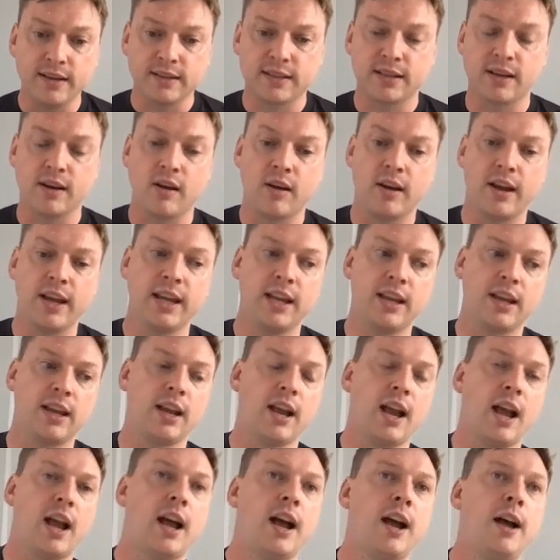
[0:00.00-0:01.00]
like
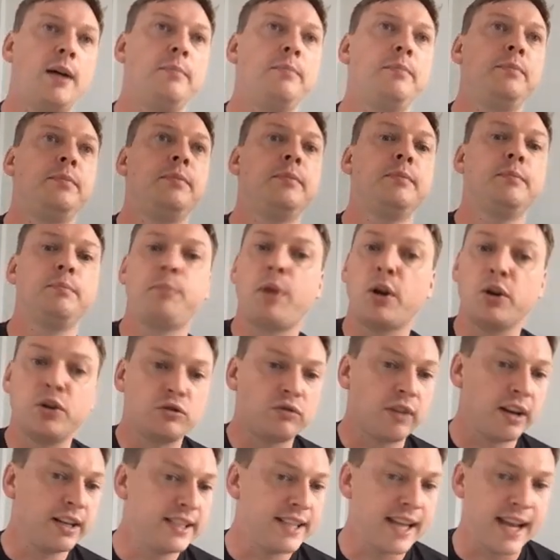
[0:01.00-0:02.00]

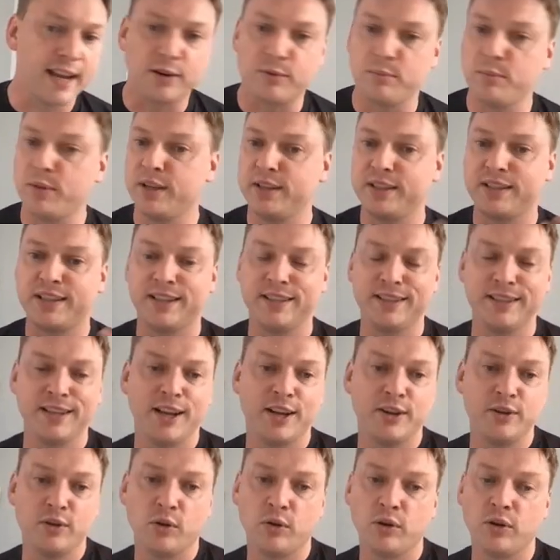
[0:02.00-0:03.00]
post-trade settlement
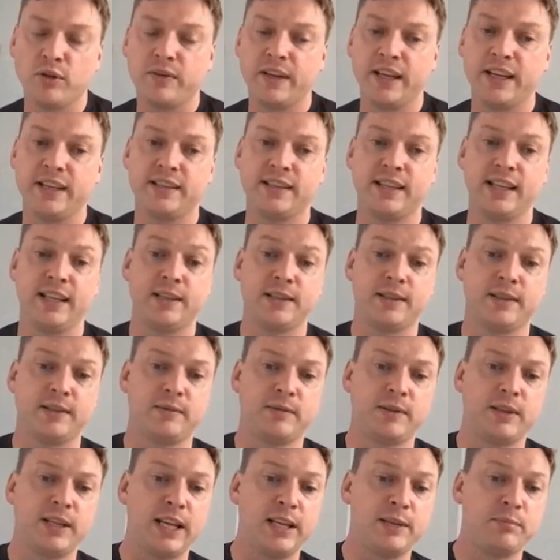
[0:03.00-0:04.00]
and all of these
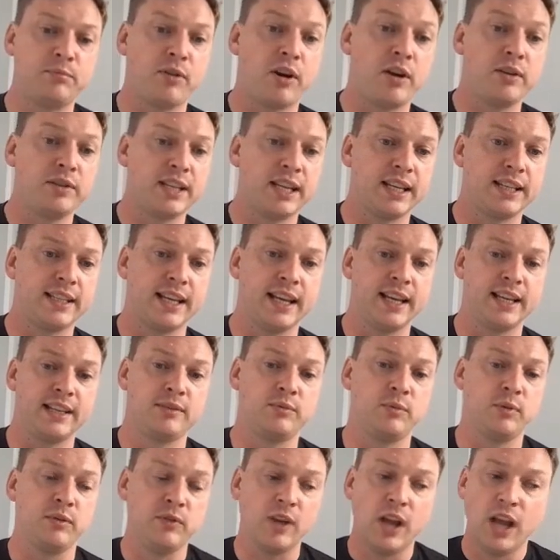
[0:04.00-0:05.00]

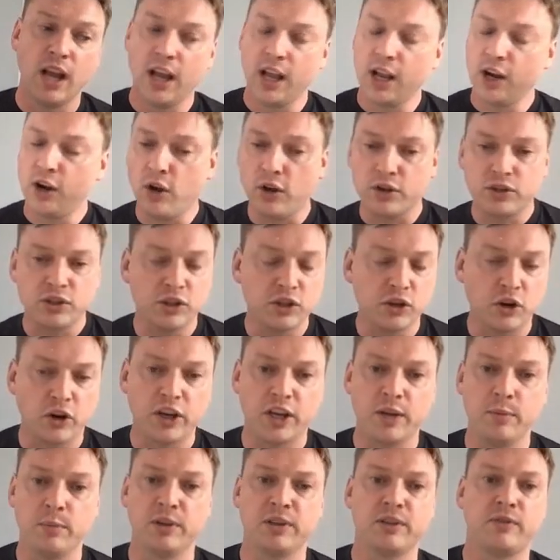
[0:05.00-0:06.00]
processes with lots of
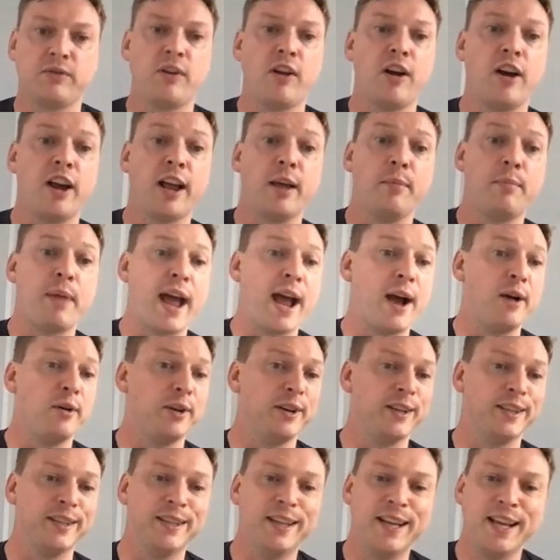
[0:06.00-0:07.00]
documents flying
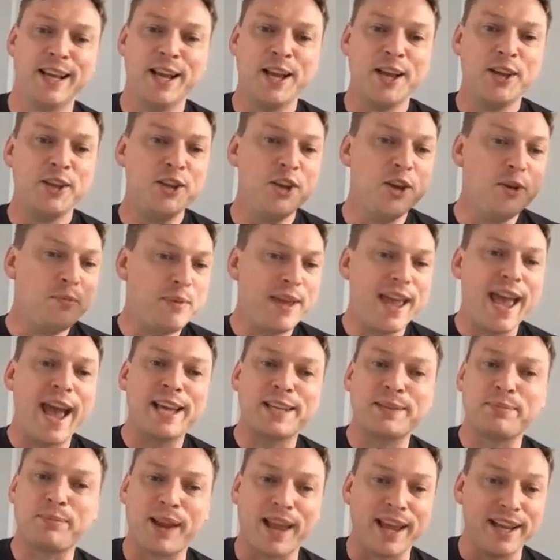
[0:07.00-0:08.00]
about and
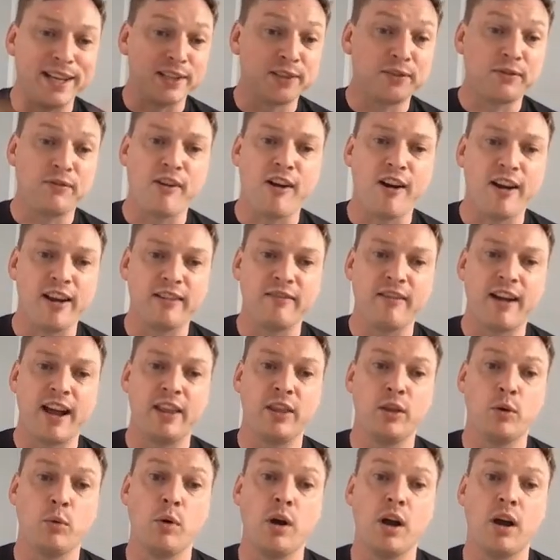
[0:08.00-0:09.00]
UPS planes flying around
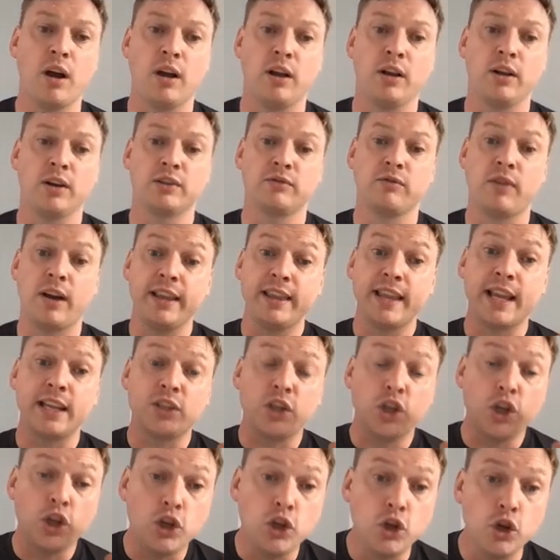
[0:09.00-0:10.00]
the world, right? There's
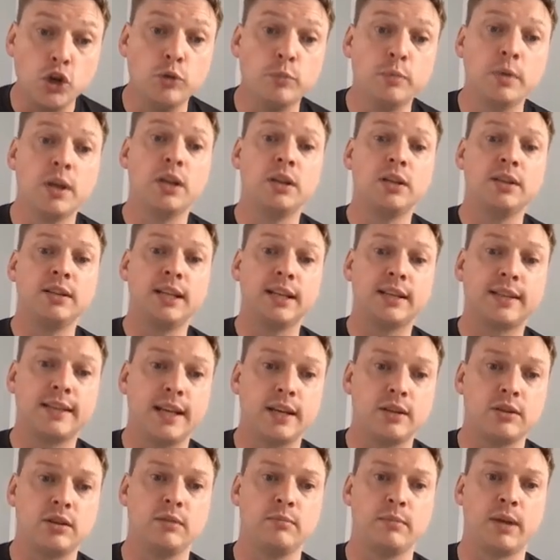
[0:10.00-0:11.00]
human
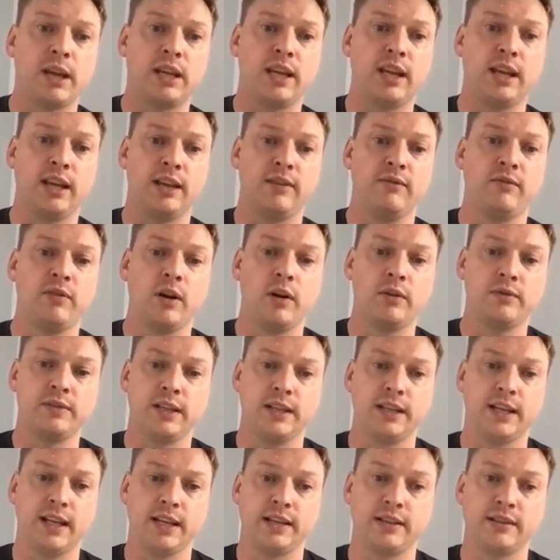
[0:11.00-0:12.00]
decision making involved in
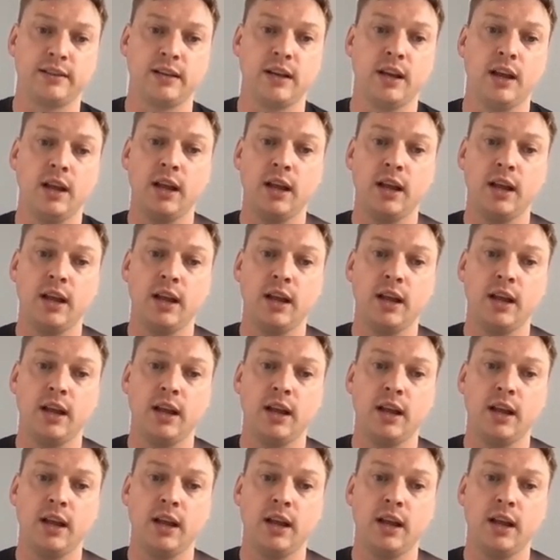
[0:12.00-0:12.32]
this.